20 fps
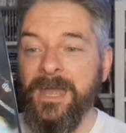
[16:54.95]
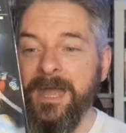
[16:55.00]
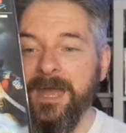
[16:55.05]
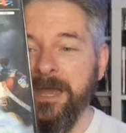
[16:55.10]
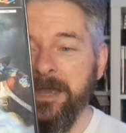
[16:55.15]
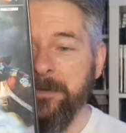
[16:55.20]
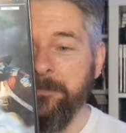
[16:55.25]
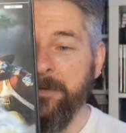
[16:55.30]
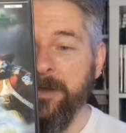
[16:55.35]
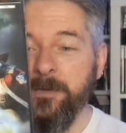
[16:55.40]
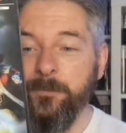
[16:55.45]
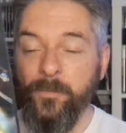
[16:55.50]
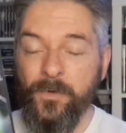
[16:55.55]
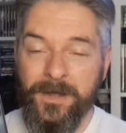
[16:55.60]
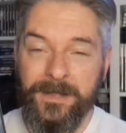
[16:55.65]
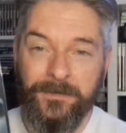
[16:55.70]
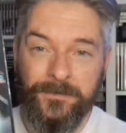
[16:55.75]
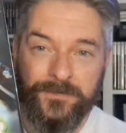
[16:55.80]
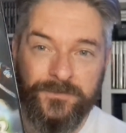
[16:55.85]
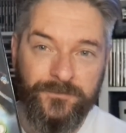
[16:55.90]
And what
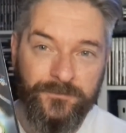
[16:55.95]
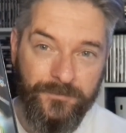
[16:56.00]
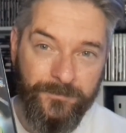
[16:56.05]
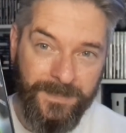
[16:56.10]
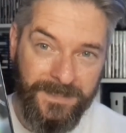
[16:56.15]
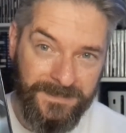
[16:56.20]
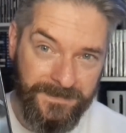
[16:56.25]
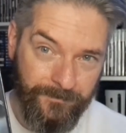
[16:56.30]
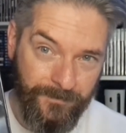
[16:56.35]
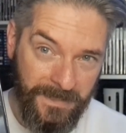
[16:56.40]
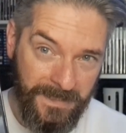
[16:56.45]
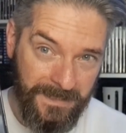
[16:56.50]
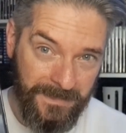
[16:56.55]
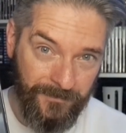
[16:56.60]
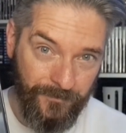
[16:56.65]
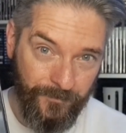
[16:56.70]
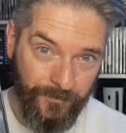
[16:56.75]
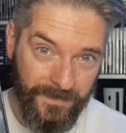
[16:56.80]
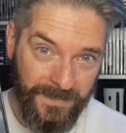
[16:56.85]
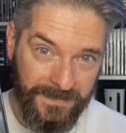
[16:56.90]
else drew me to picking
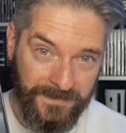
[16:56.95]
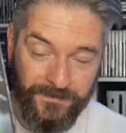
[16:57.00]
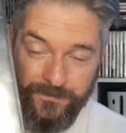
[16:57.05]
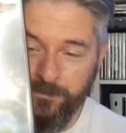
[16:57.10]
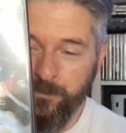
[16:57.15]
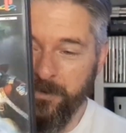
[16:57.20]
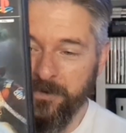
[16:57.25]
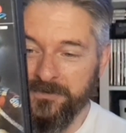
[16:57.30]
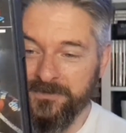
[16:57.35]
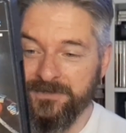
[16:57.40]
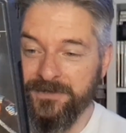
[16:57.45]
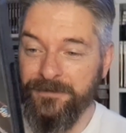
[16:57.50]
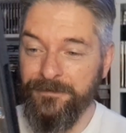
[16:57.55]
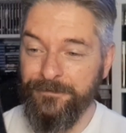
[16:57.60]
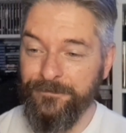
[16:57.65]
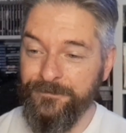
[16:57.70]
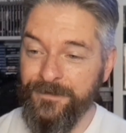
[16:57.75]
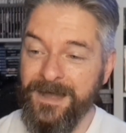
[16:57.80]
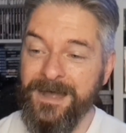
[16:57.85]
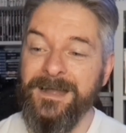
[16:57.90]
up this was the
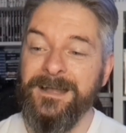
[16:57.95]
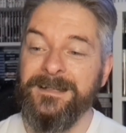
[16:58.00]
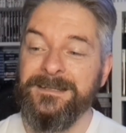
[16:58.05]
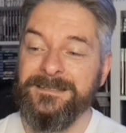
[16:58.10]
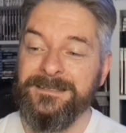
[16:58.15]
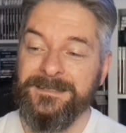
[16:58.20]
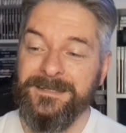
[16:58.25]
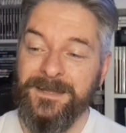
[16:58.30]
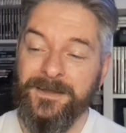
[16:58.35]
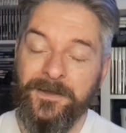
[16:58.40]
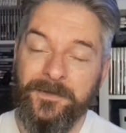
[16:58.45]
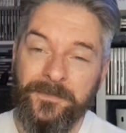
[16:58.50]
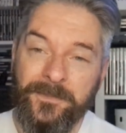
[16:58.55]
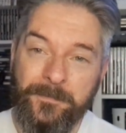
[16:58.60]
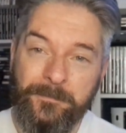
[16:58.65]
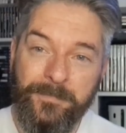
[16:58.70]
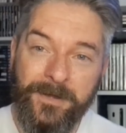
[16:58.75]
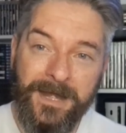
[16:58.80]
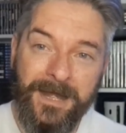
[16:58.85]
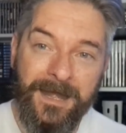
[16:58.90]
fact that on the
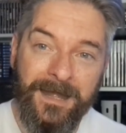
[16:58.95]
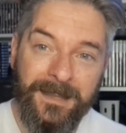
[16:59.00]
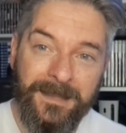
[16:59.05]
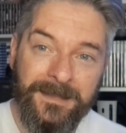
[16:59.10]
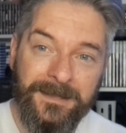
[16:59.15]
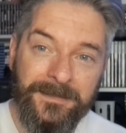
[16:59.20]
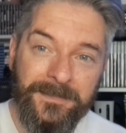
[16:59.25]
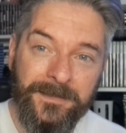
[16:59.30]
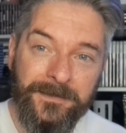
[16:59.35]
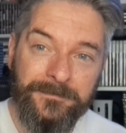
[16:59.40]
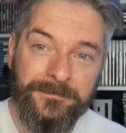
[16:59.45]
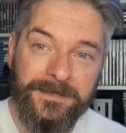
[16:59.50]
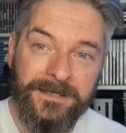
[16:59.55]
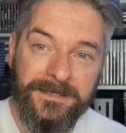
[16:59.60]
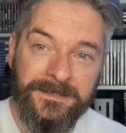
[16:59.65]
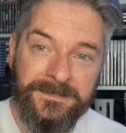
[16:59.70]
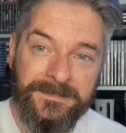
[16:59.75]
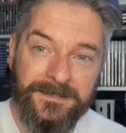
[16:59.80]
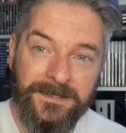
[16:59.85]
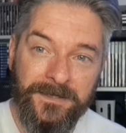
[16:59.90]
back there
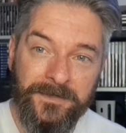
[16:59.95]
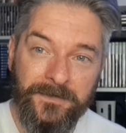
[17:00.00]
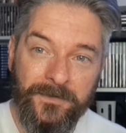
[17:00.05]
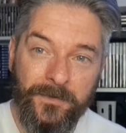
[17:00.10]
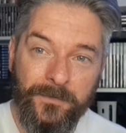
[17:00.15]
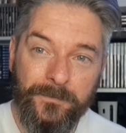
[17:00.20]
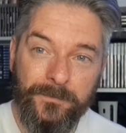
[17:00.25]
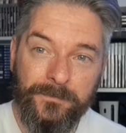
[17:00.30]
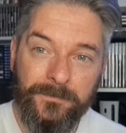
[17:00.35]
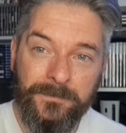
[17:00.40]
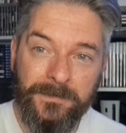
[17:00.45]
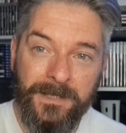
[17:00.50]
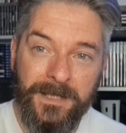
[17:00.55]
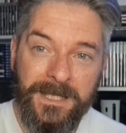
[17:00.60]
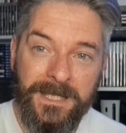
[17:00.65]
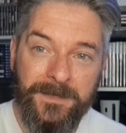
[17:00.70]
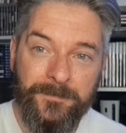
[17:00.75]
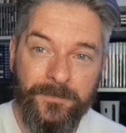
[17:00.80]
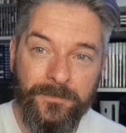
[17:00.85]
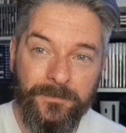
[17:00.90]
is an old
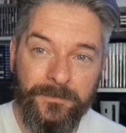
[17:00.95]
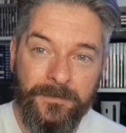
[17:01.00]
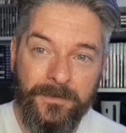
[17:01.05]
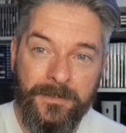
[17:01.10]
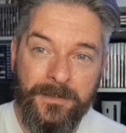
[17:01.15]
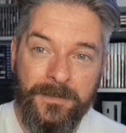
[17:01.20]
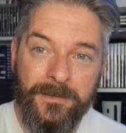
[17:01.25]
label